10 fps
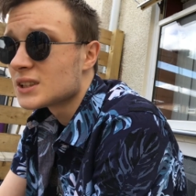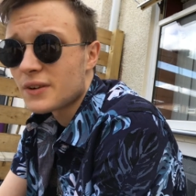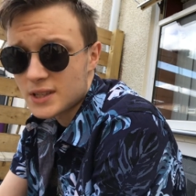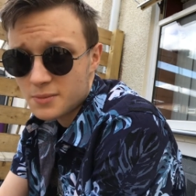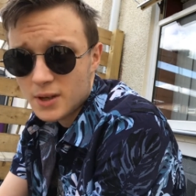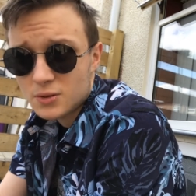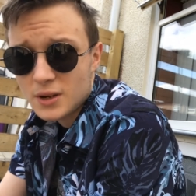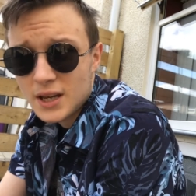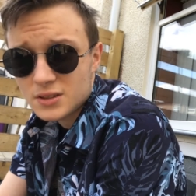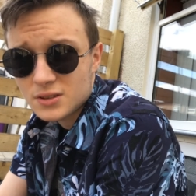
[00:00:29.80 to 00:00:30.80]
devising my
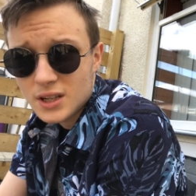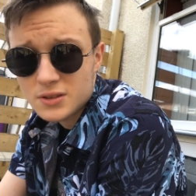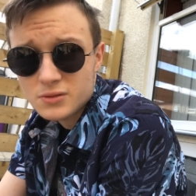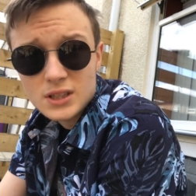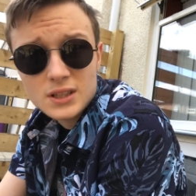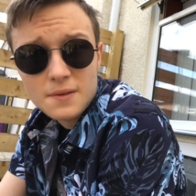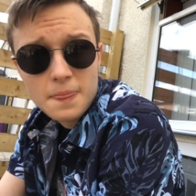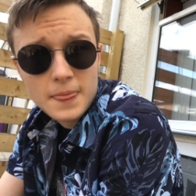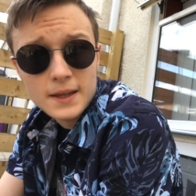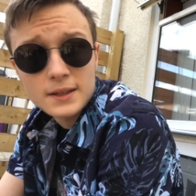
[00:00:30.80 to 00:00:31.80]
own exercise routine,
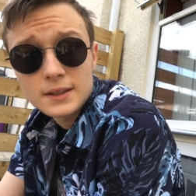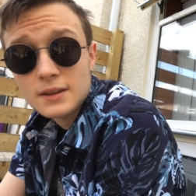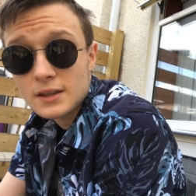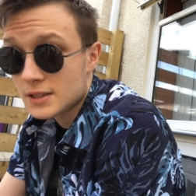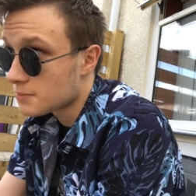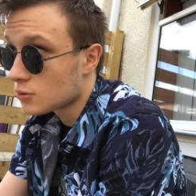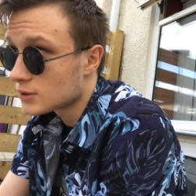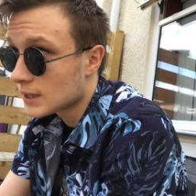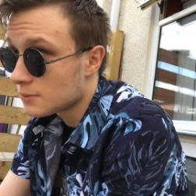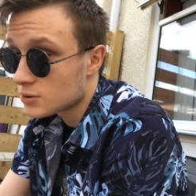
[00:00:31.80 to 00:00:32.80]
and I think it's
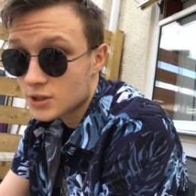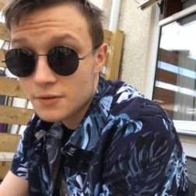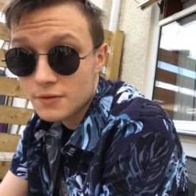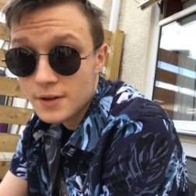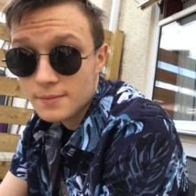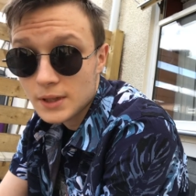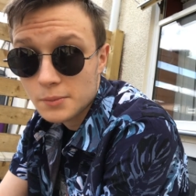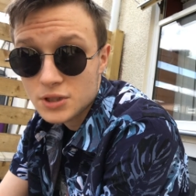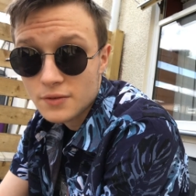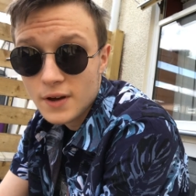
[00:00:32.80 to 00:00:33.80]
important to keep yourself fit,
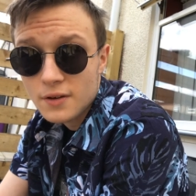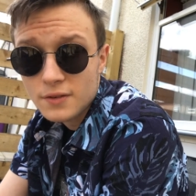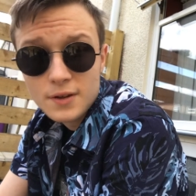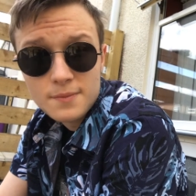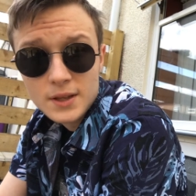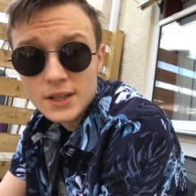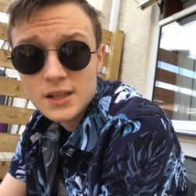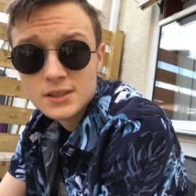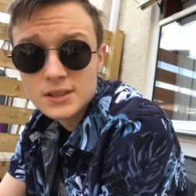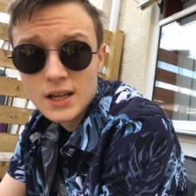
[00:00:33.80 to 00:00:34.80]
keep yourself healthy, and
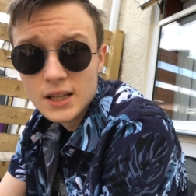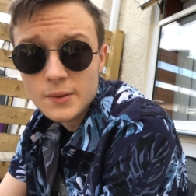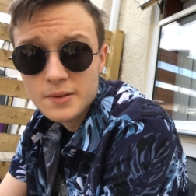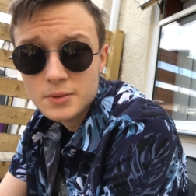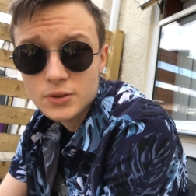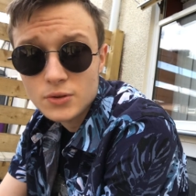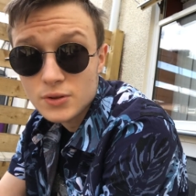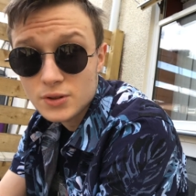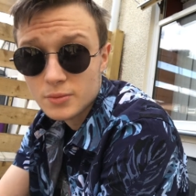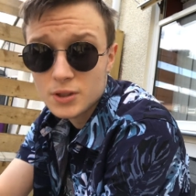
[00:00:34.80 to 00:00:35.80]
that's exactly what I've been
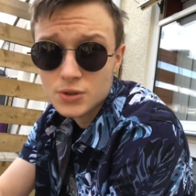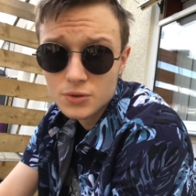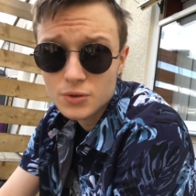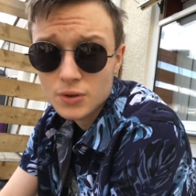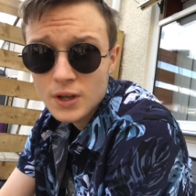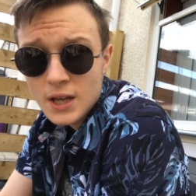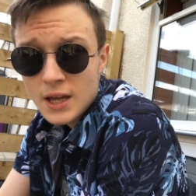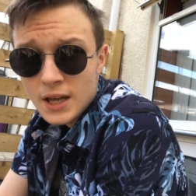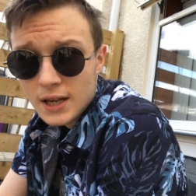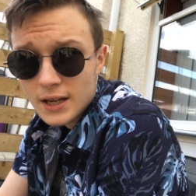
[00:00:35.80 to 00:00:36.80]
doing. So I'm going to show you
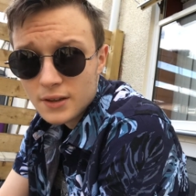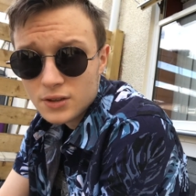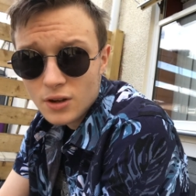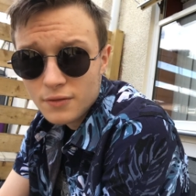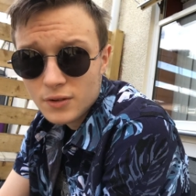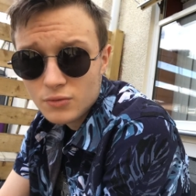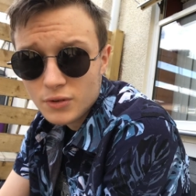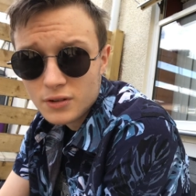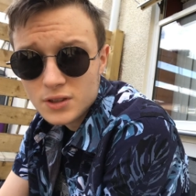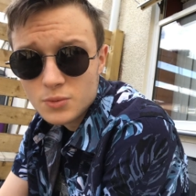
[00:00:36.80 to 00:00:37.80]
the tough
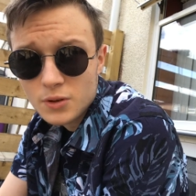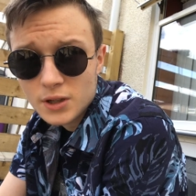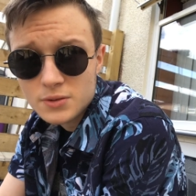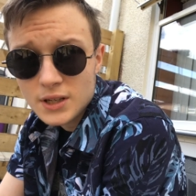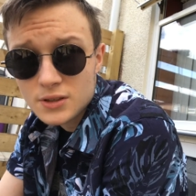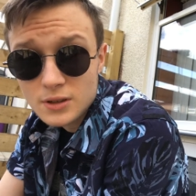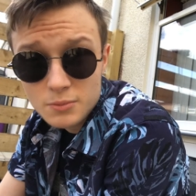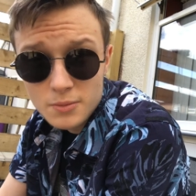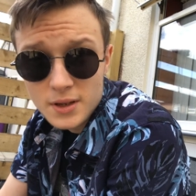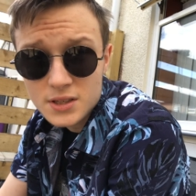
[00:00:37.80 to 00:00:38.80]
and rigorous workout schedule
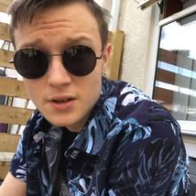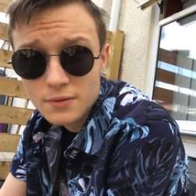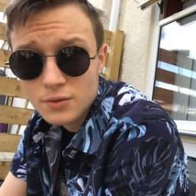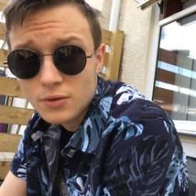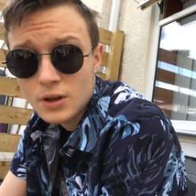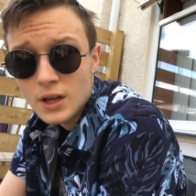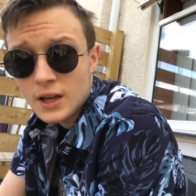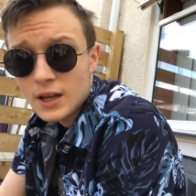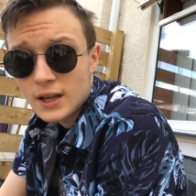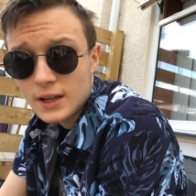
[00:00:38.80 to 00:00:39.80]
I put myself through
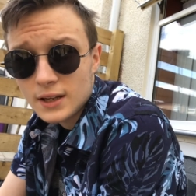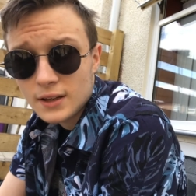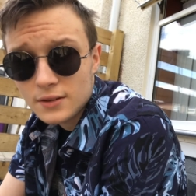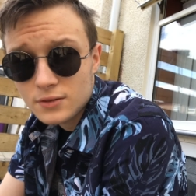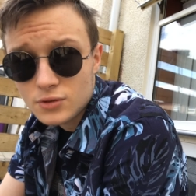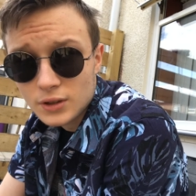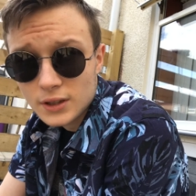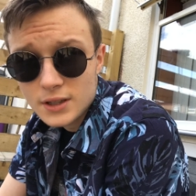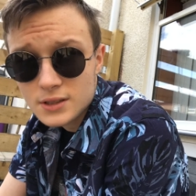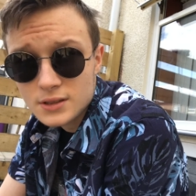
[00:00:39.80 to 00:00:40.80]

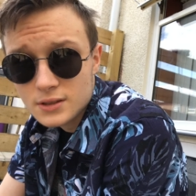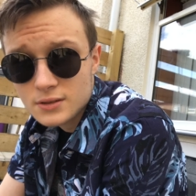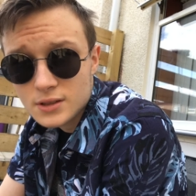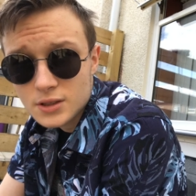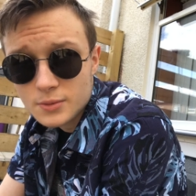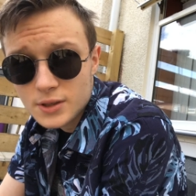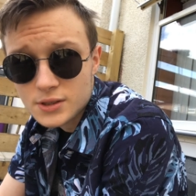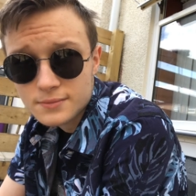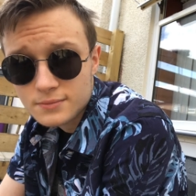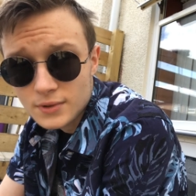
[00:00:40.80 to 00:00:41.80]
during this
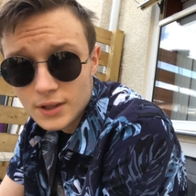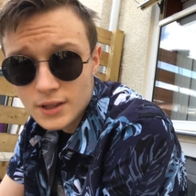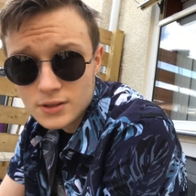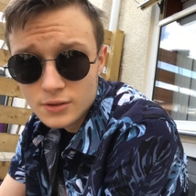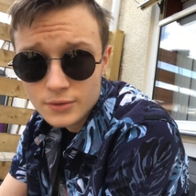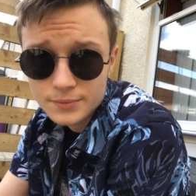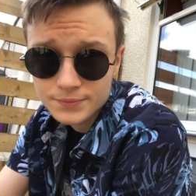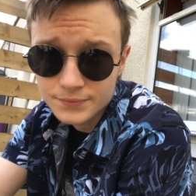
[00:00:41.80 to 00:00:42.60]
situation. Right, let's go.